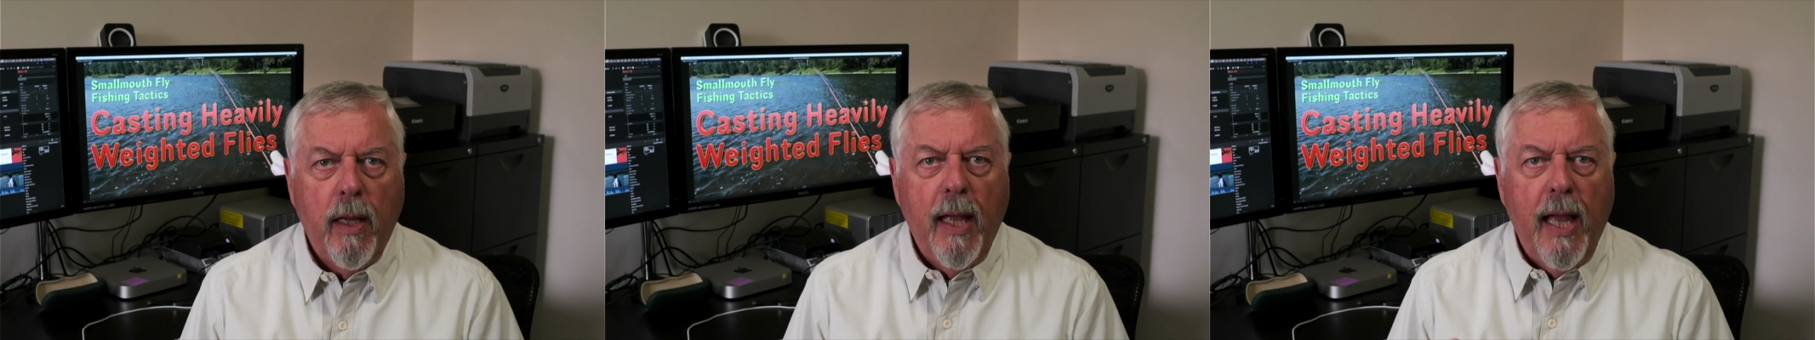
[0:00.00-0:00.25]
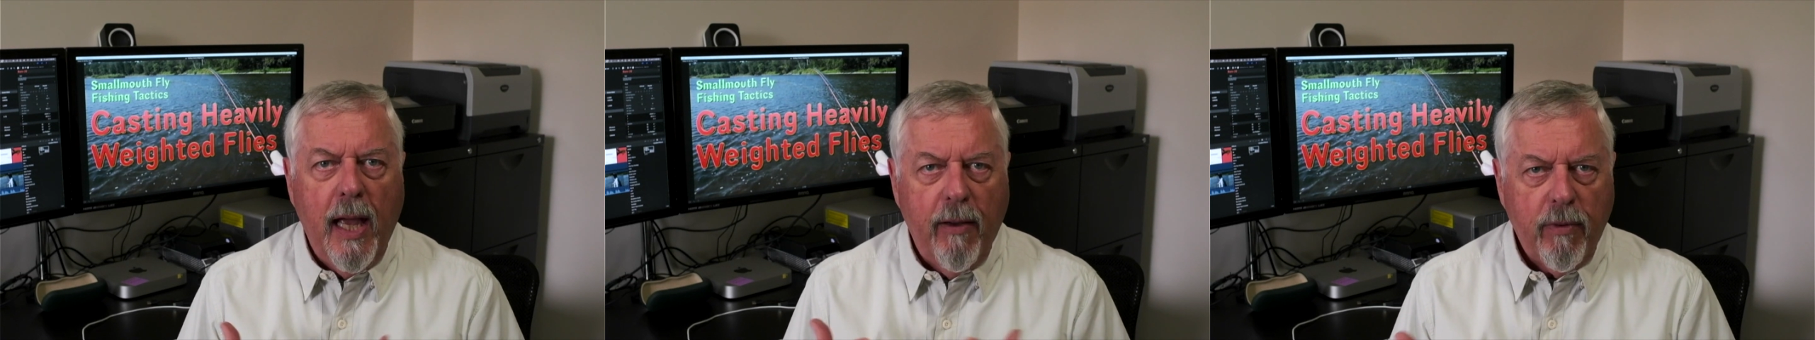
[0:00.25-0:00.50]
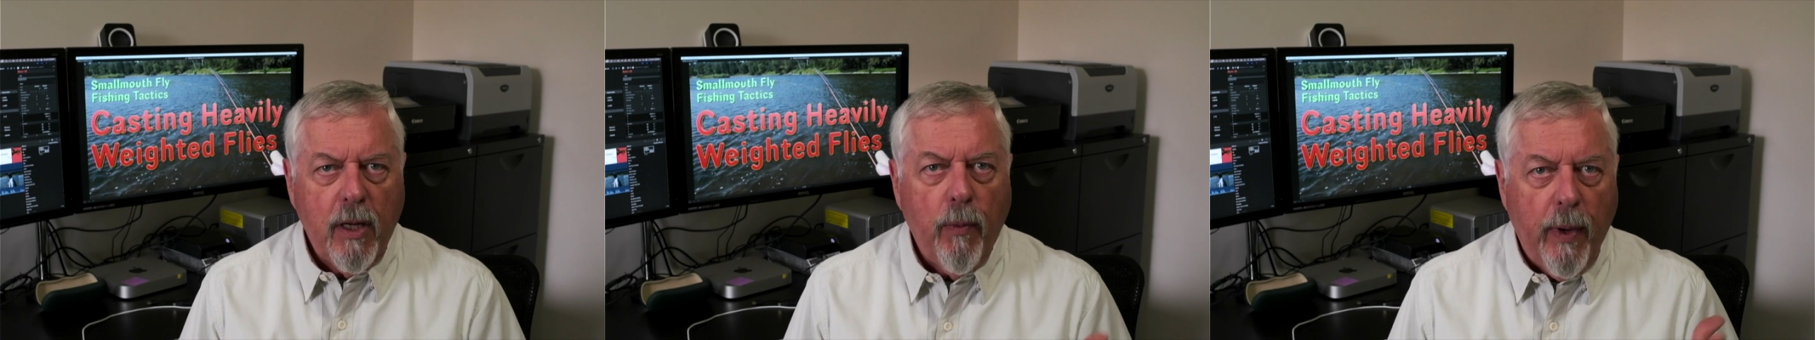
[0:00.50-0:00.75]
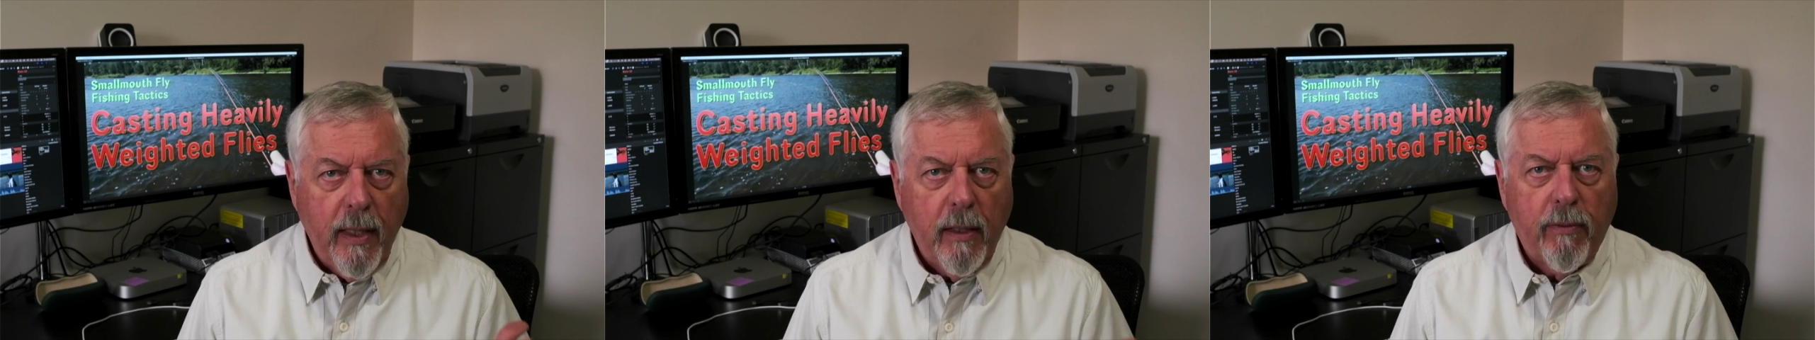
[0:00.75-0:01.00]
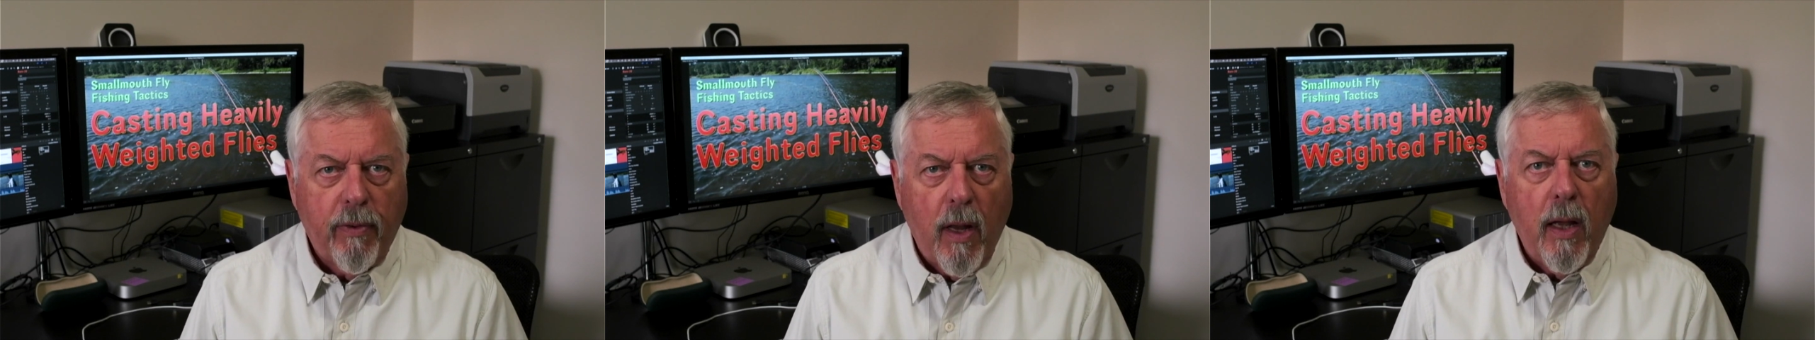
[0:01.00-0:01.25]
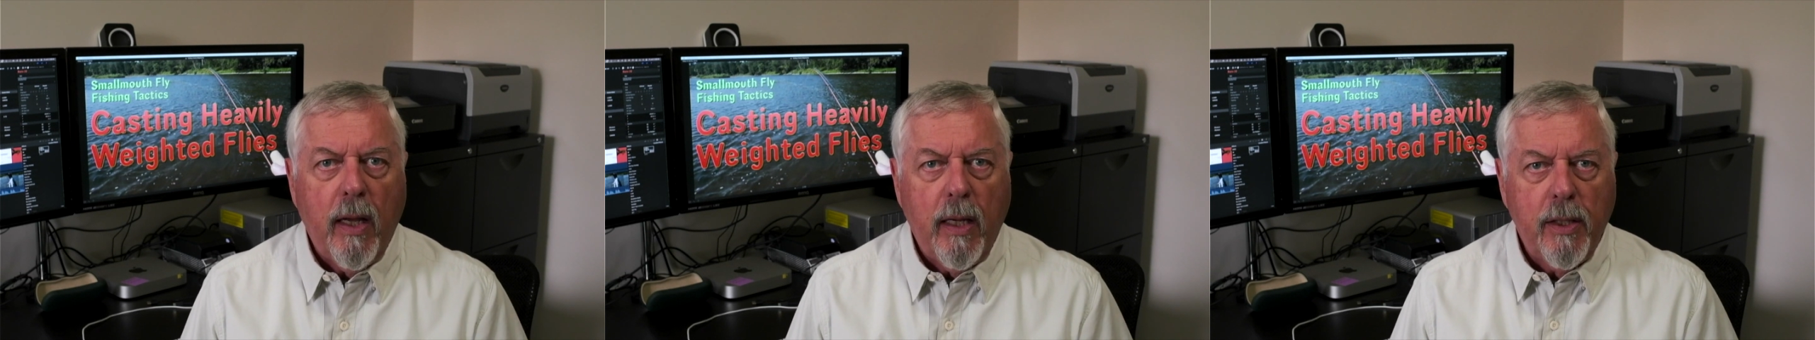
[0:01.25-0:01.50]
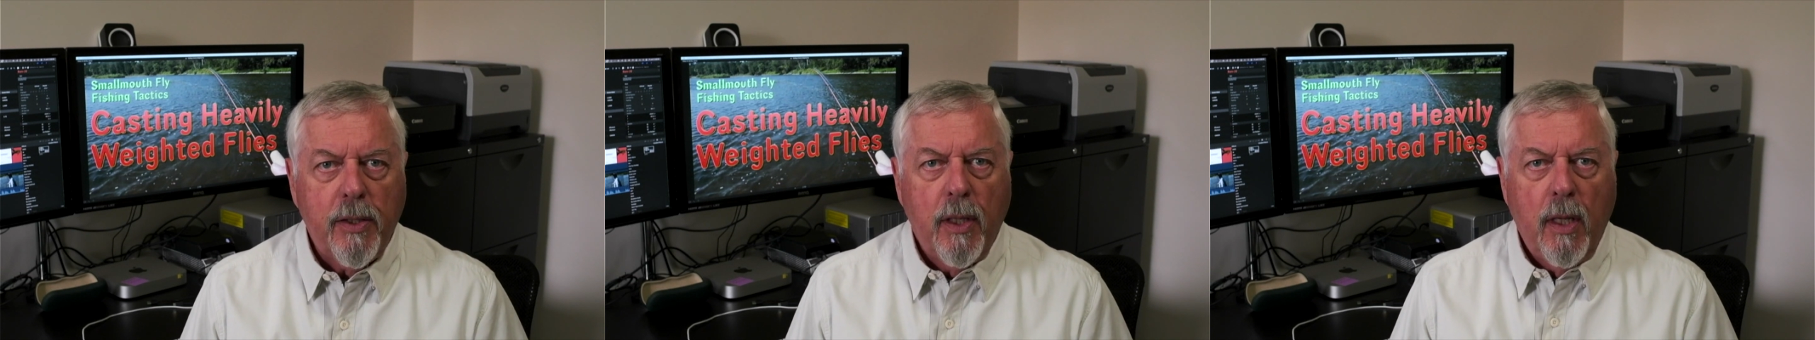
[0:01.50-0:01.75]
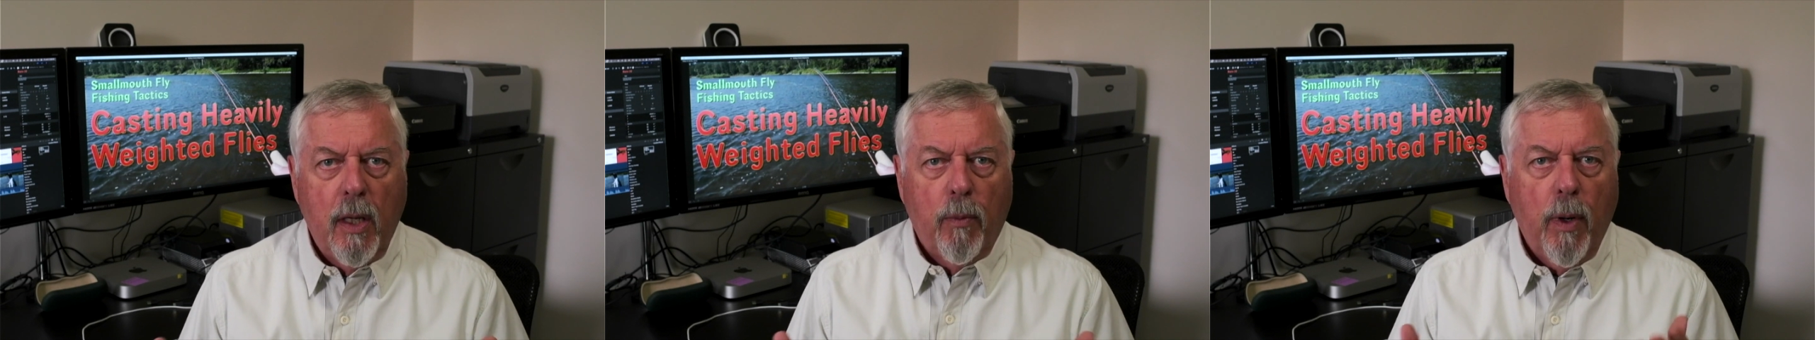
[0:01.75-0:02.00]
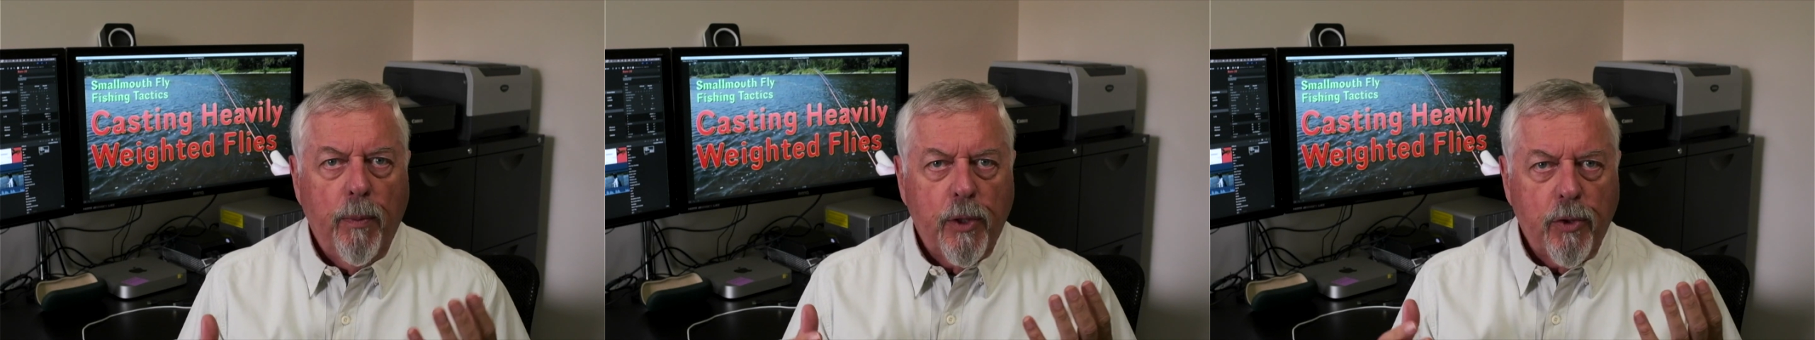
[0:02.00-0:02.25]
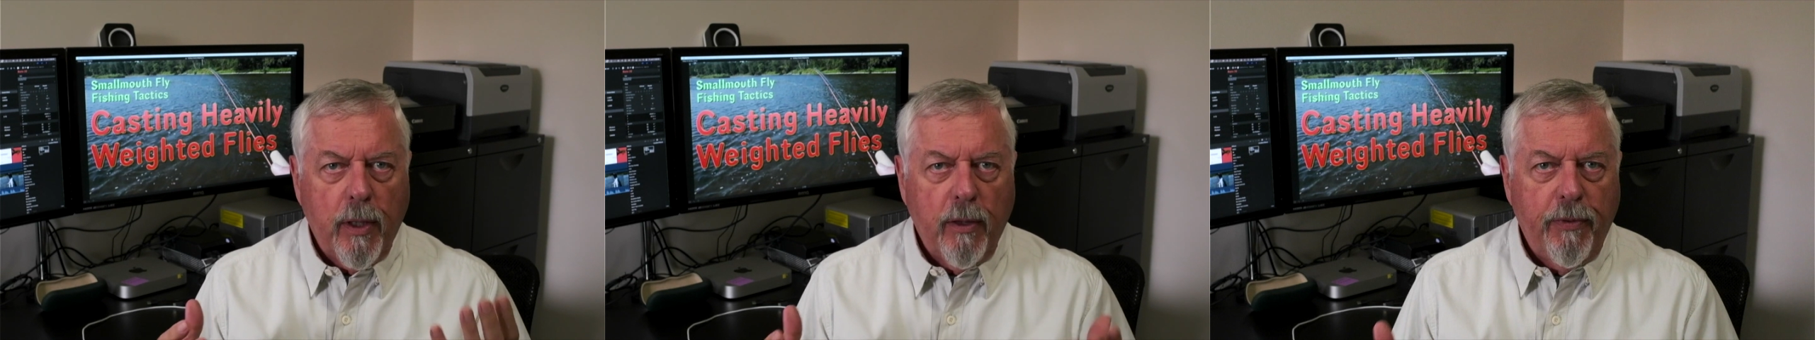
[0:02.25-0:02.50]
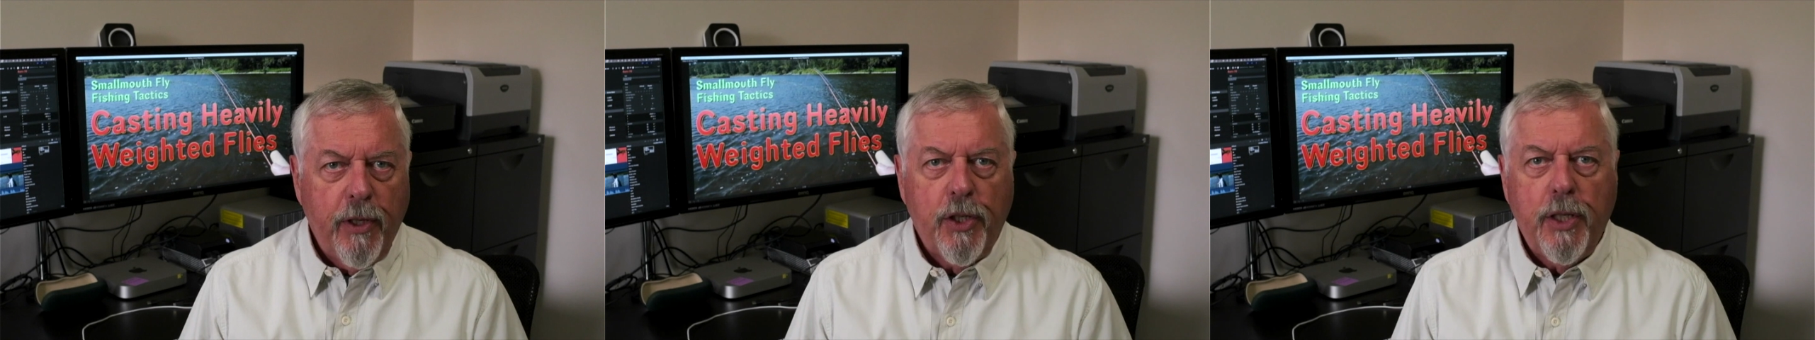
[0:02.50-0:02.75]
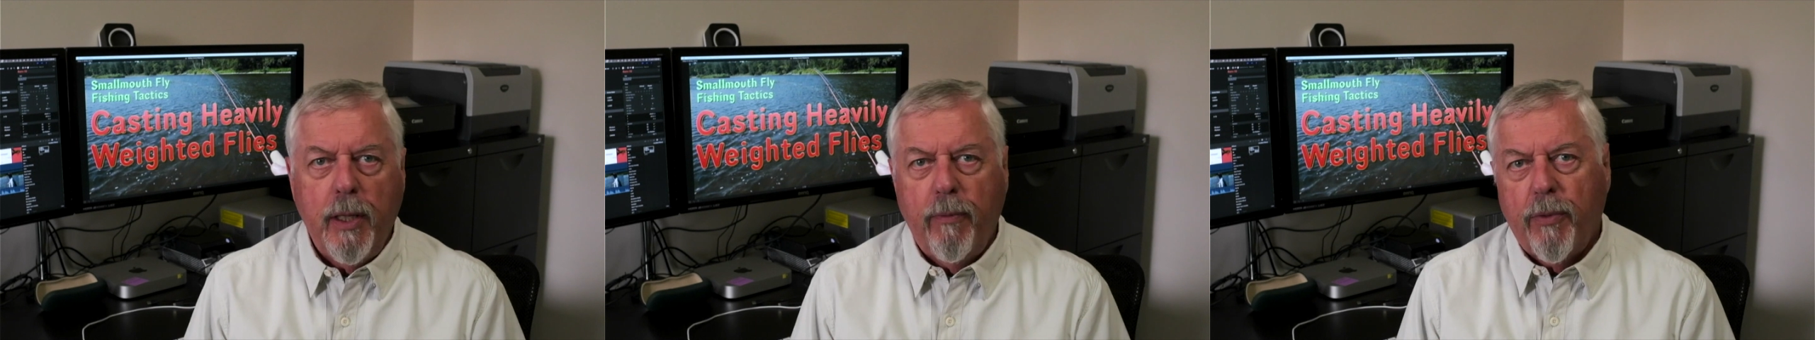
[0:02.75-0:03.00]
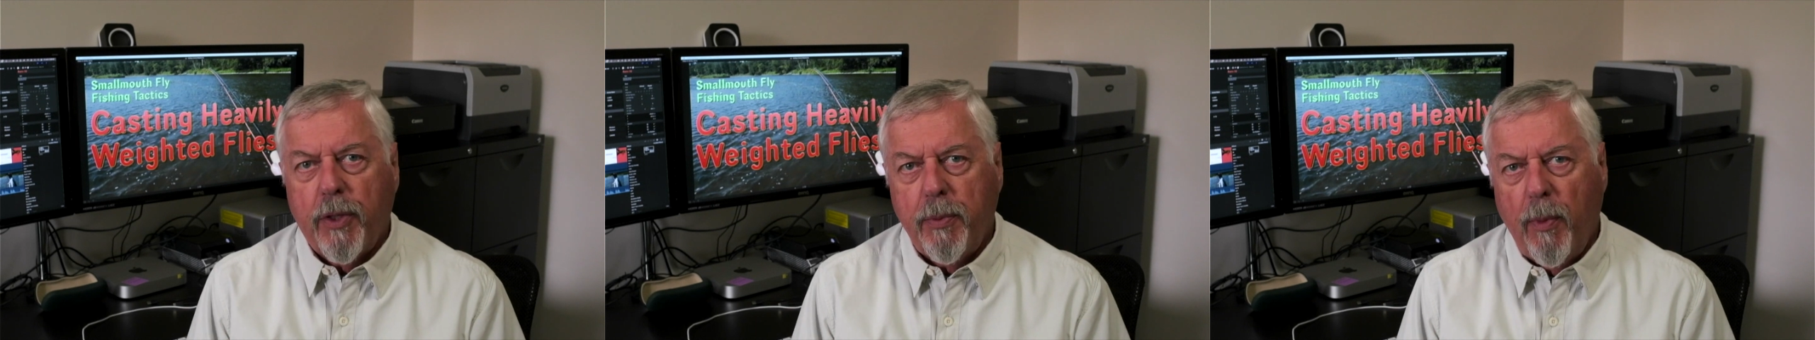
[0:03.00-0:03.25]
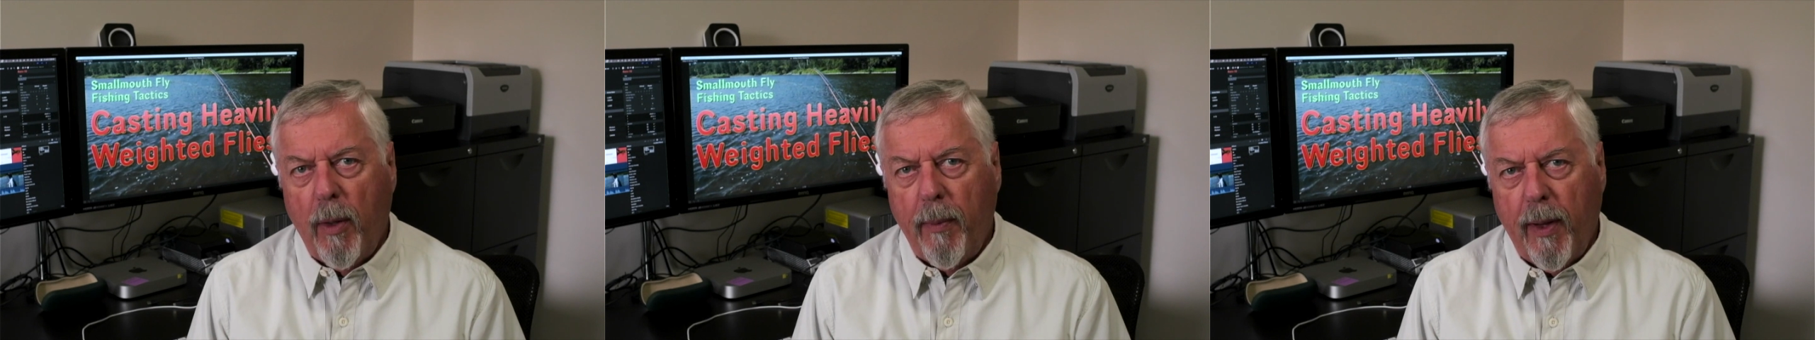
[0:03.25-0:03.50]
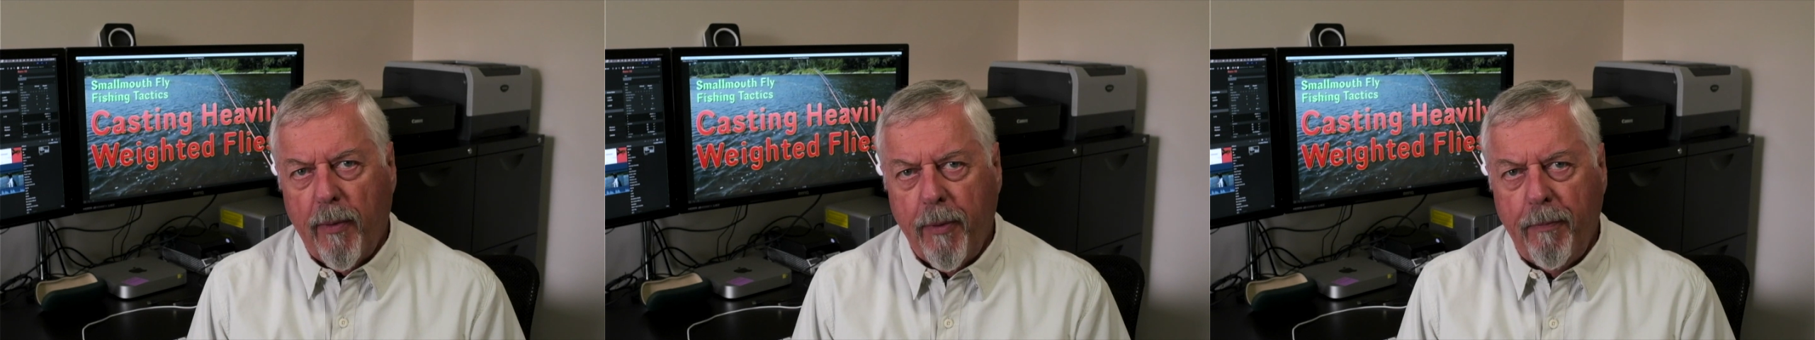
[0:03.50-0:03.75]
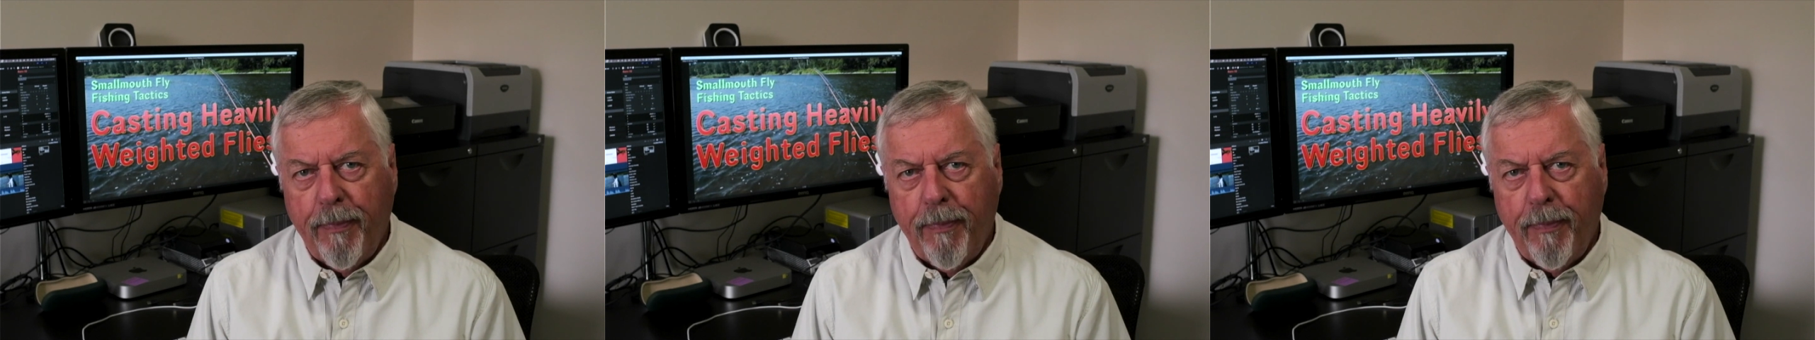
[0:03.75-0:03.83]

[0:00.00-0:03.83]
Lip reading: heavily weighted flies when we're trying to fish deep for smallmouth.